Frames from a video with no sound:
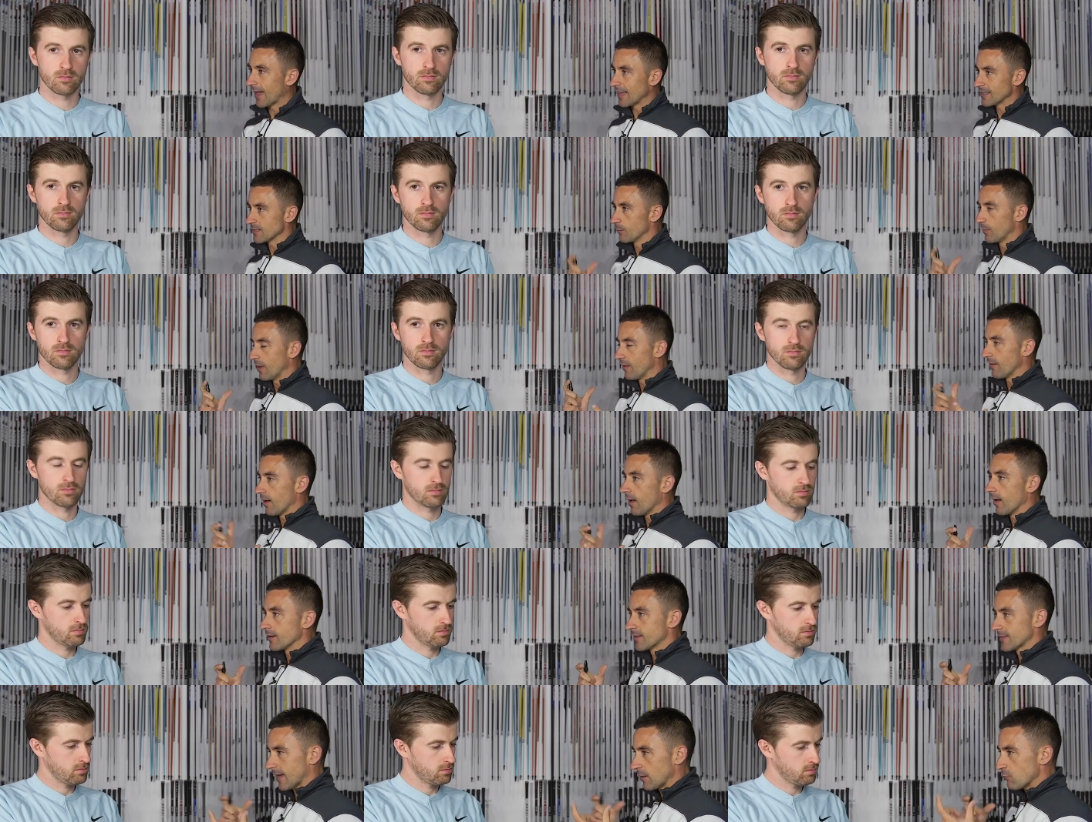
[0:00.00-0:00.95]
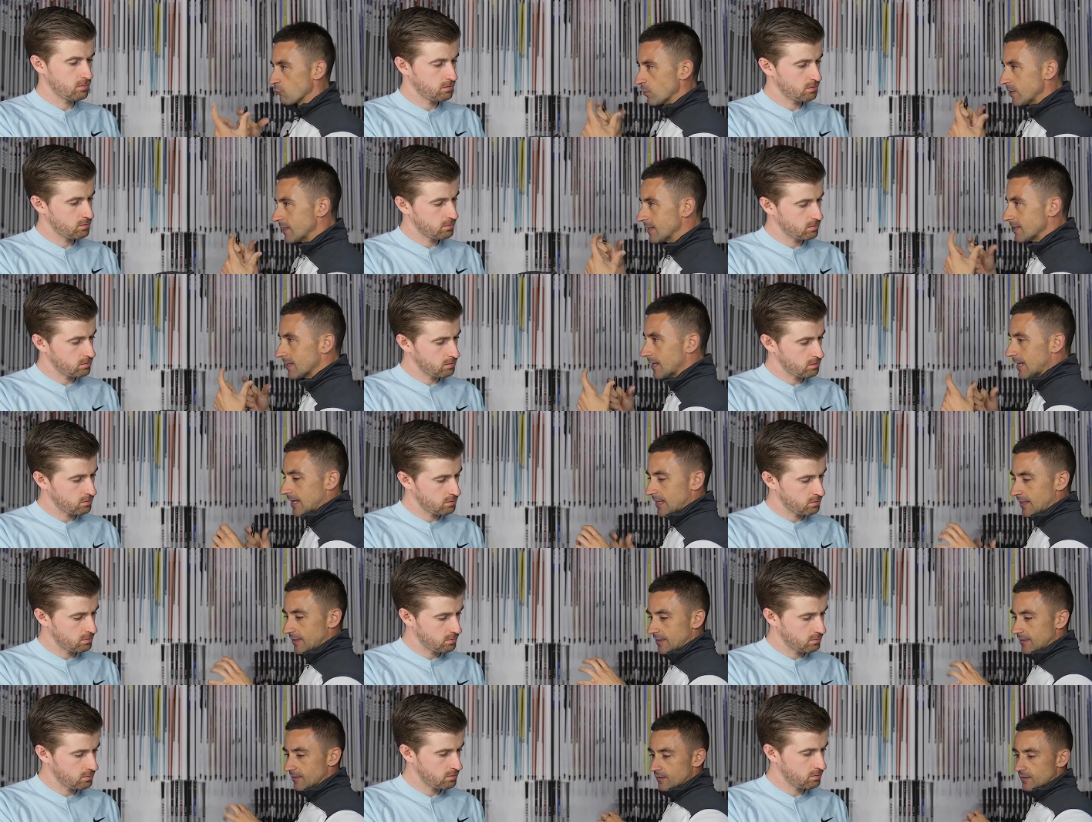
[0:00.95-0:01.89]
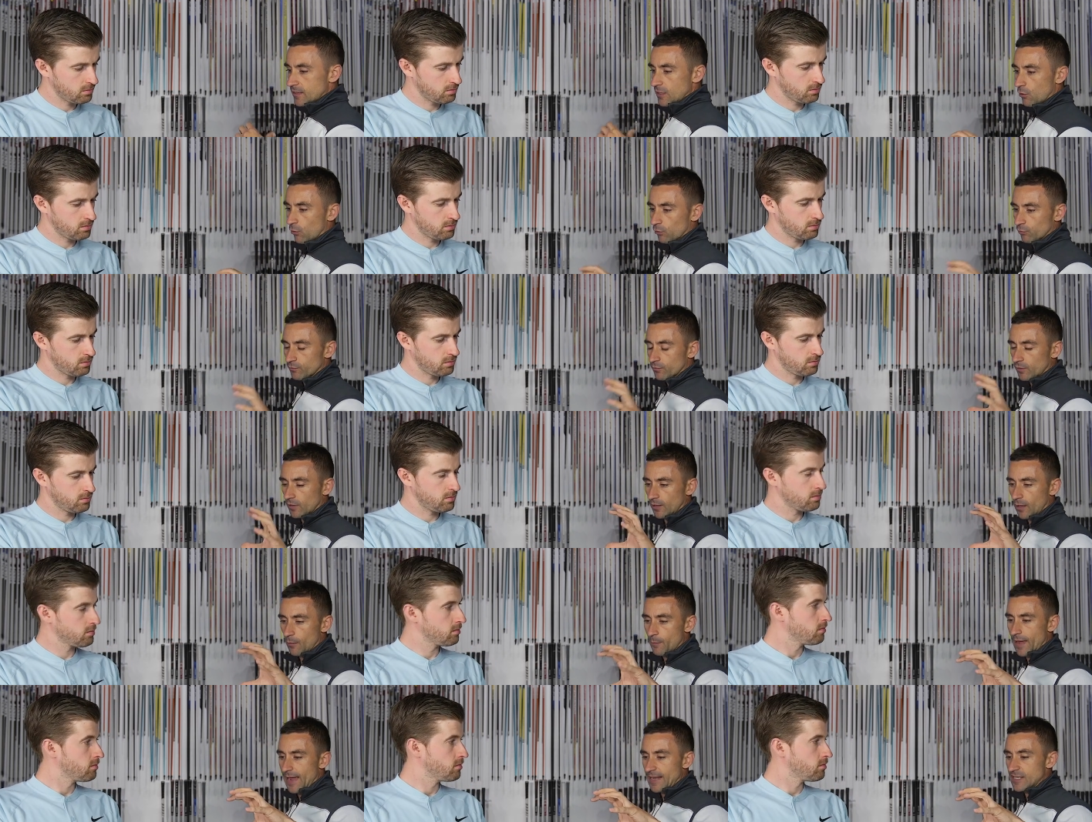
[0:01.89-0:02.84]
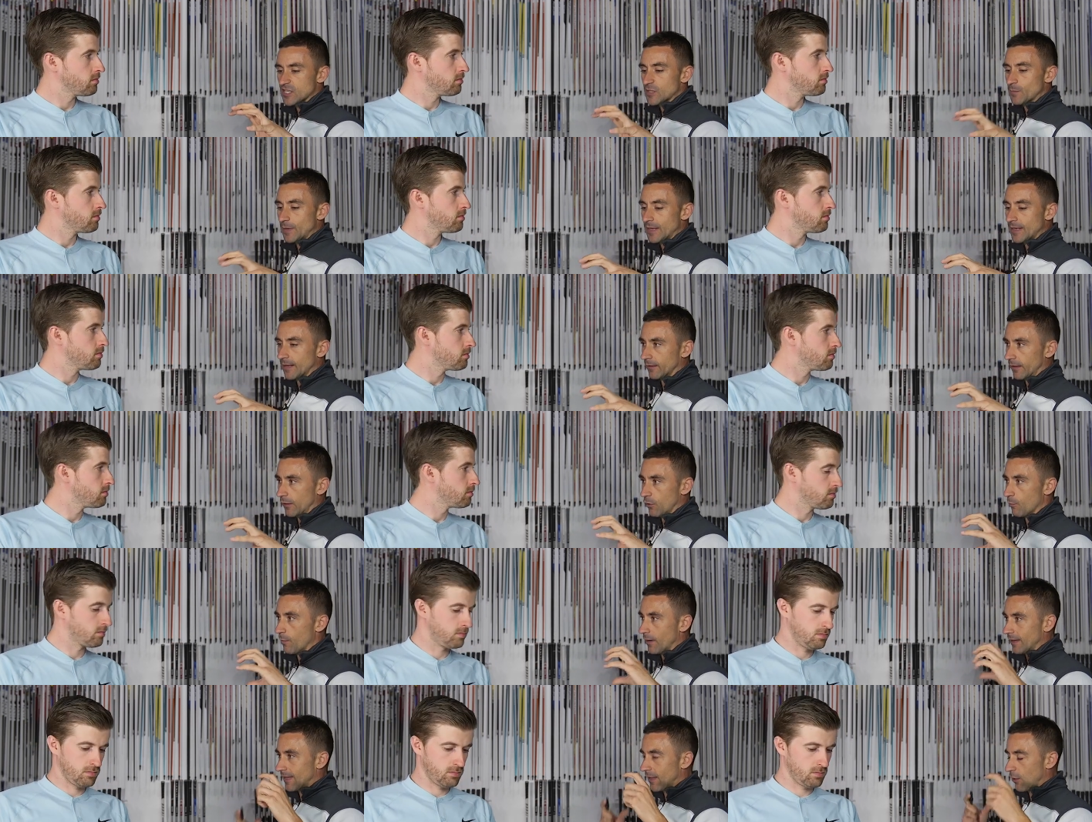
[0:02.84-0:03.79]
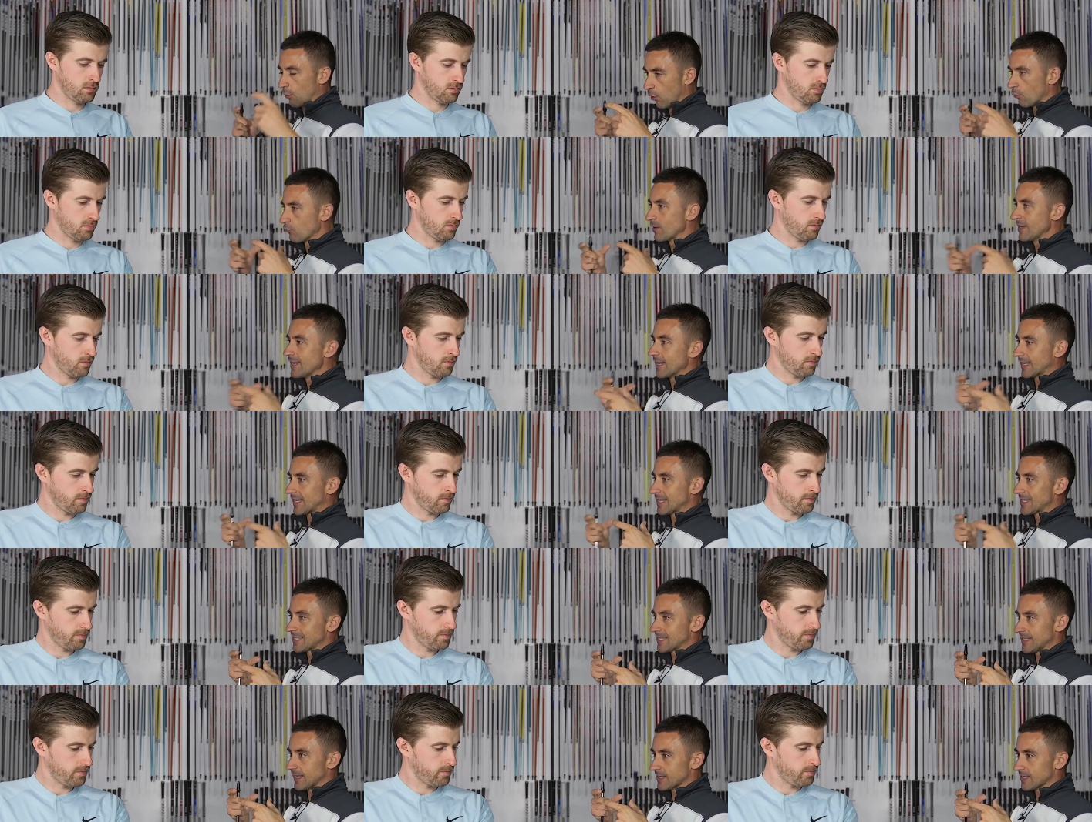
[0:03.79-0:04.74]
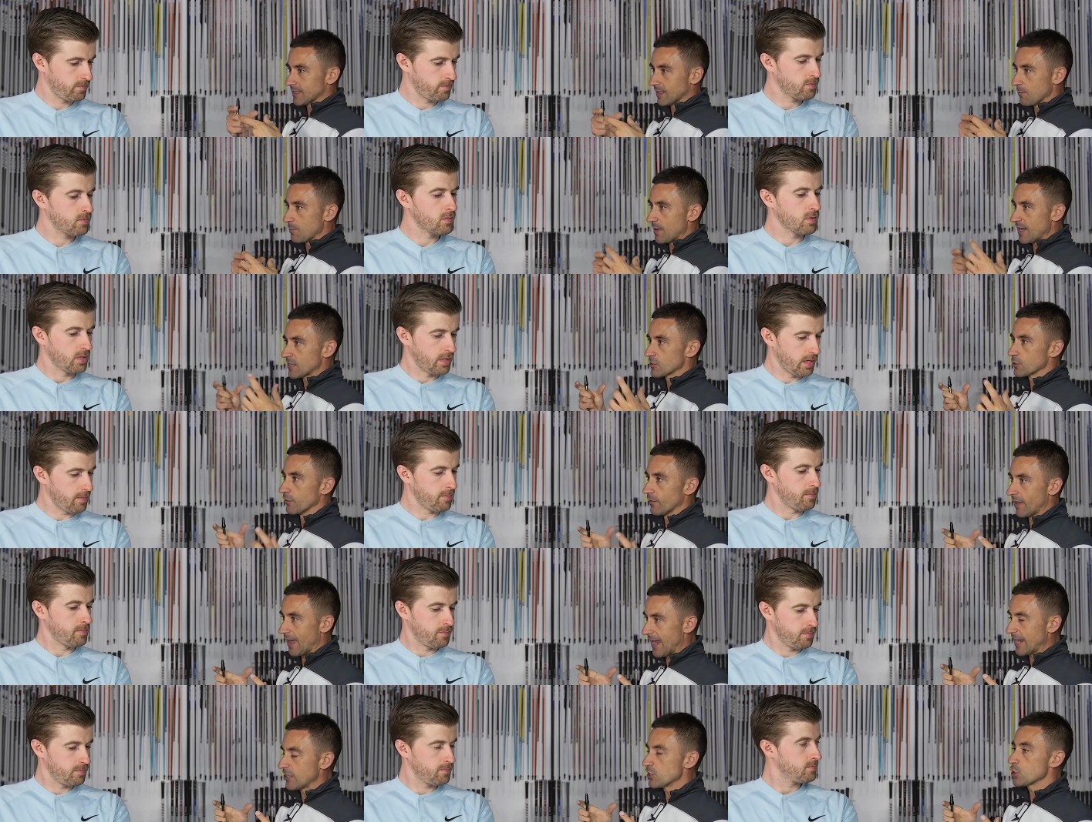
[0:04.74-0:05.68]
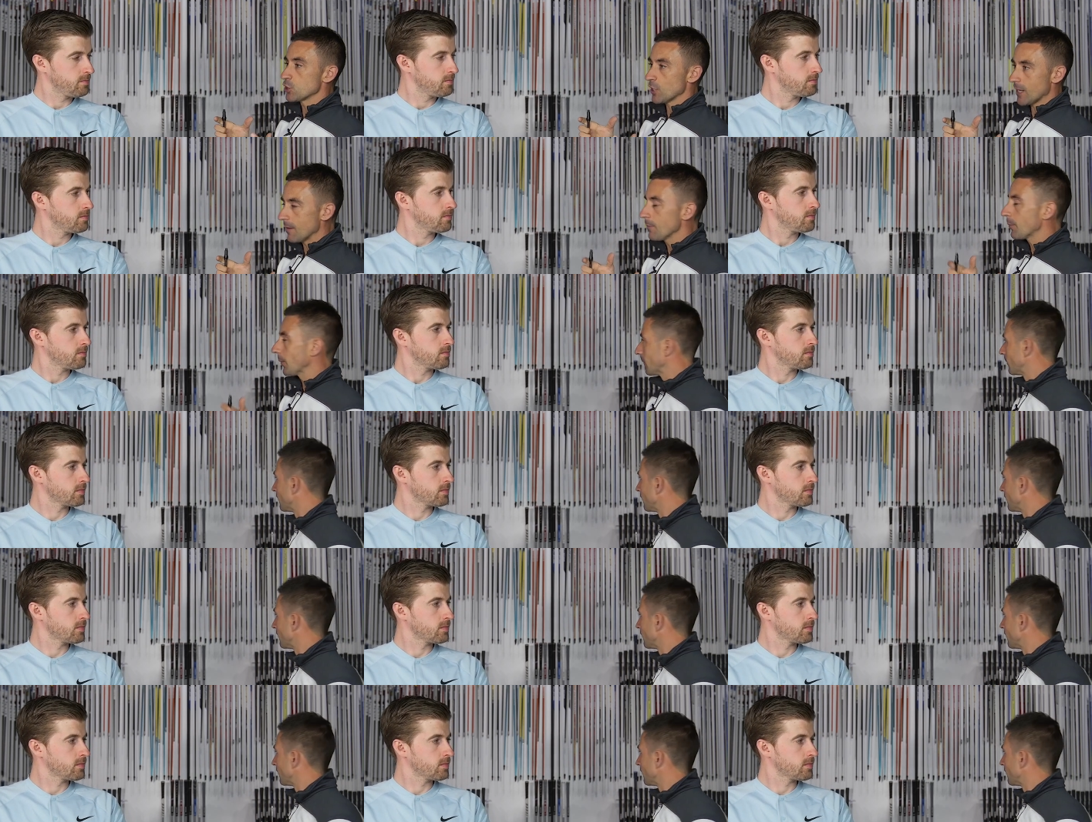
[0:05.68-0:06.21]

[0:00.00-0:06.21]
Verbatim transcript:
Speaker 1: has a bit of a hard time reading, you know, club head speed a little bit, or reading it consistently based yep. on the head shape.